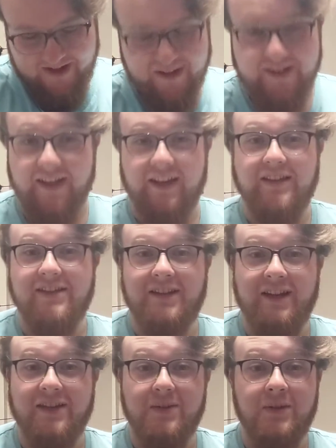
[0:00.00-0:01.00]
Saying it's
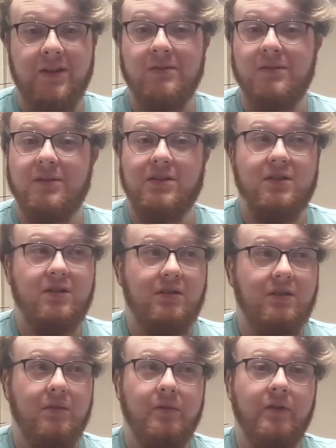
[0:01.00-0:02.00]
next week, which
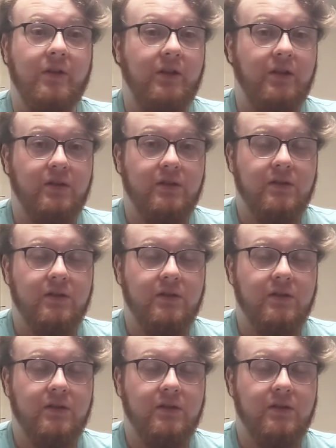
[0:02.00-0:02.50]
hopefully it